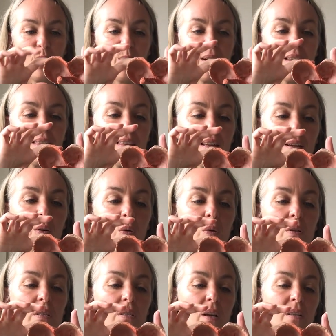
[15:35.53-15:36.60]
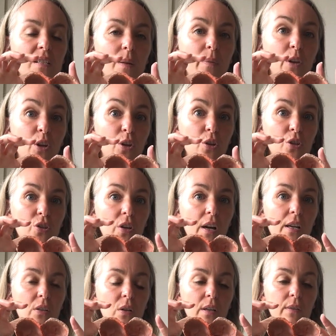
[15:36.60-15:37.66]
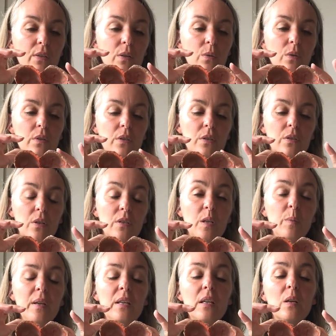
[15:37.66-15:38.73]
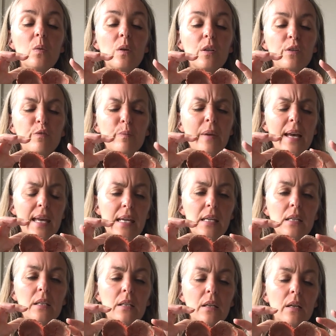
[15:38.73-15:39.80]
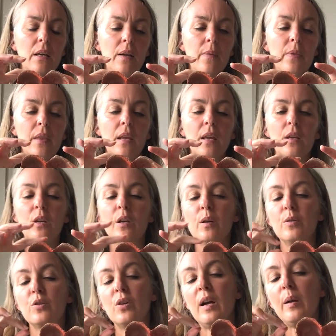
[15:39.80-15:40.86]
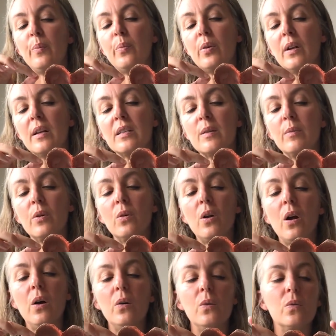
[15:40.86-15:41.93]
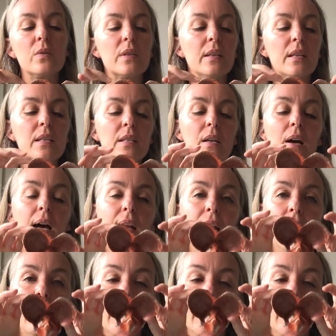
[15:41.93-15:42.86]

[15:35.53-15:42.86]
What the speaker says: But I think also something you could try doing if you wanted to, depending on what you've made, you could try putting some little holes on the side